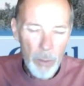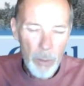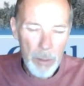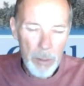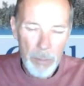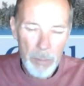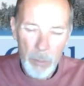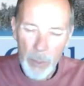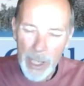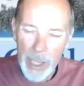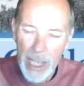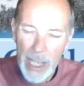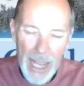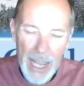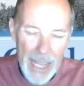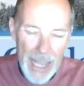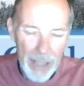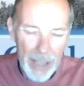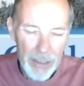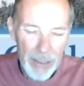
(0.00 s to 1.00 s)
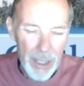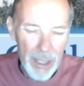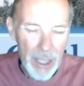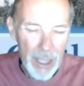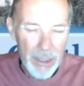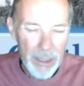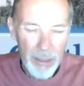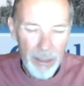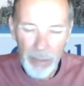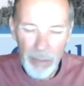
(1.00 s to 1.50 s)
We cut out
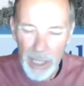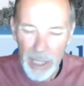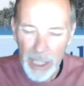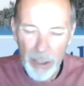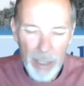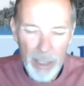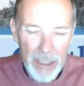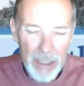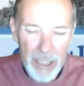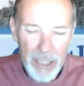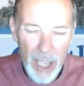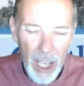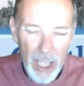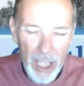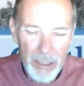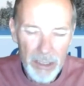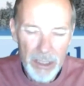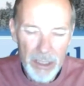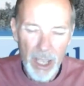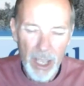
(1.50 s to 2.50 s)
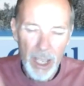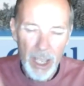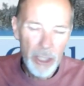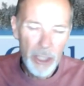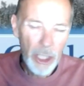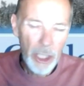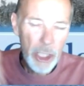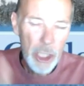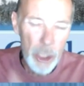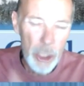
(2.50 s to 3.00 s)
the flickering tongues,
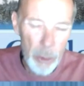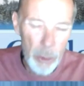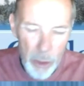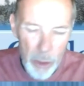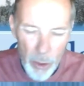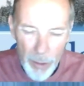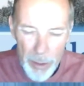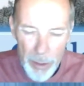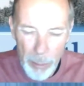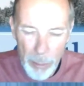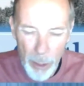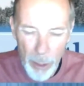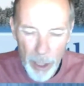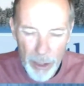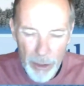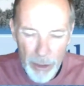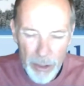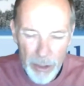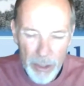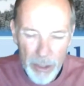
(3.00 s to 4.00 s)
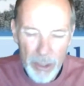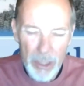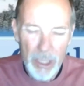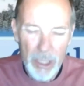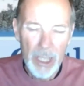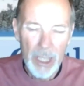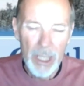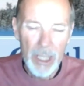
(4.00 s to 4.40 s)
the accuser of the brothers.